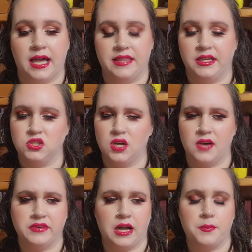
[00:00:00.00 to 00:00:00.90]
And they do
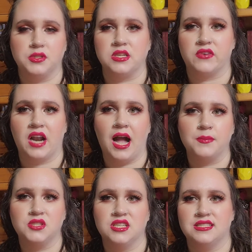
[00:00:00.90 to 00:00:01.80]
have a couple different
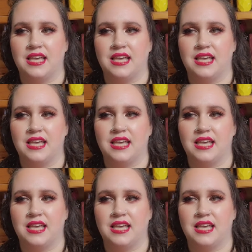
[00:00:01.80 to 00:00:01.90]
options.